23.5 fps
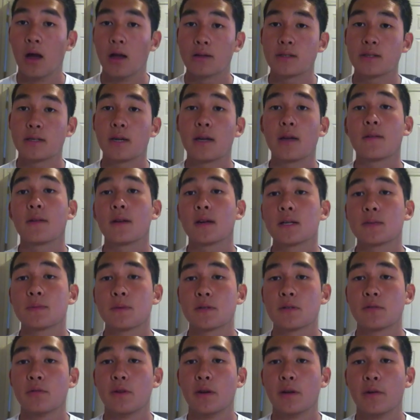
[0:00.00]
Today I got a
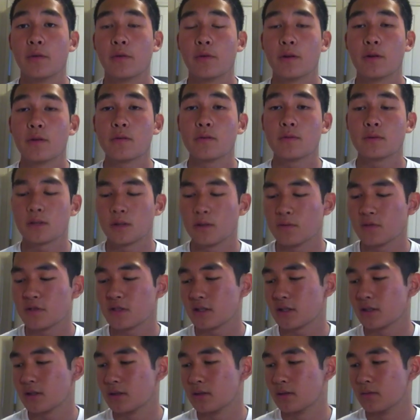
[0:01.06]
special video for you. It's almost
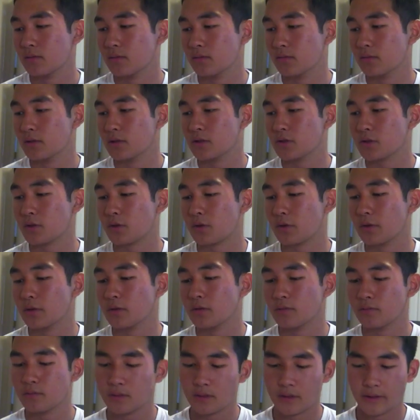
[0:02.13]
like a little tutorial